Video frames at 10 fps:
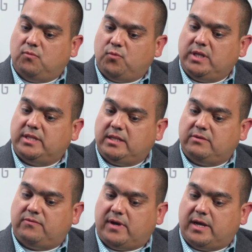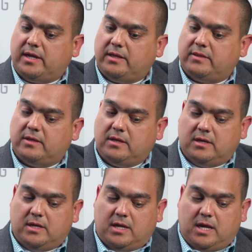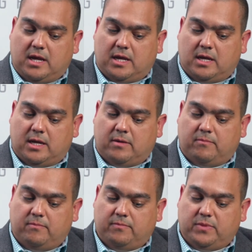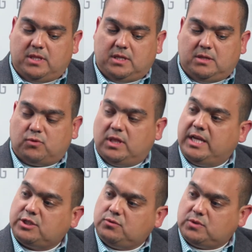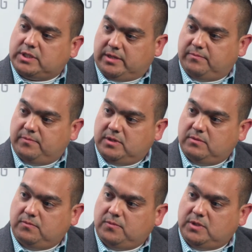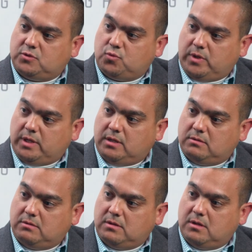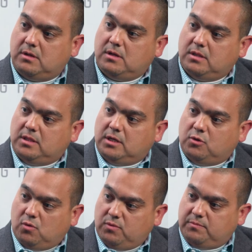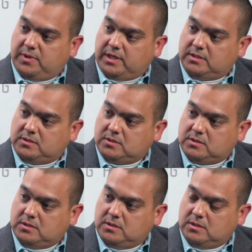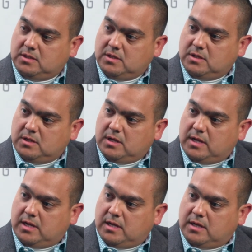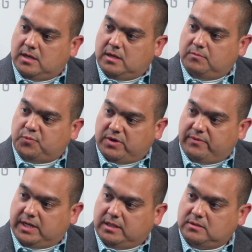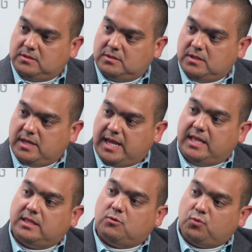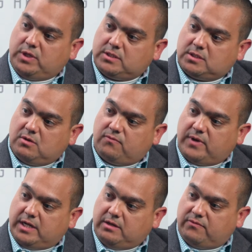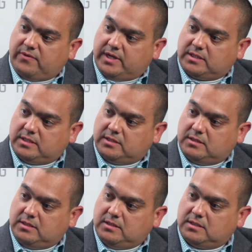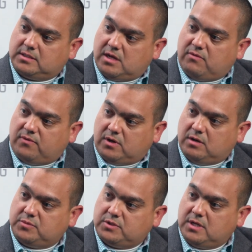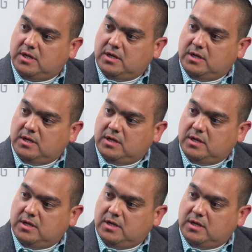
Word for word: we identify the relationship between the growing pigs prevalence and the risk of getting infected in the sow farms.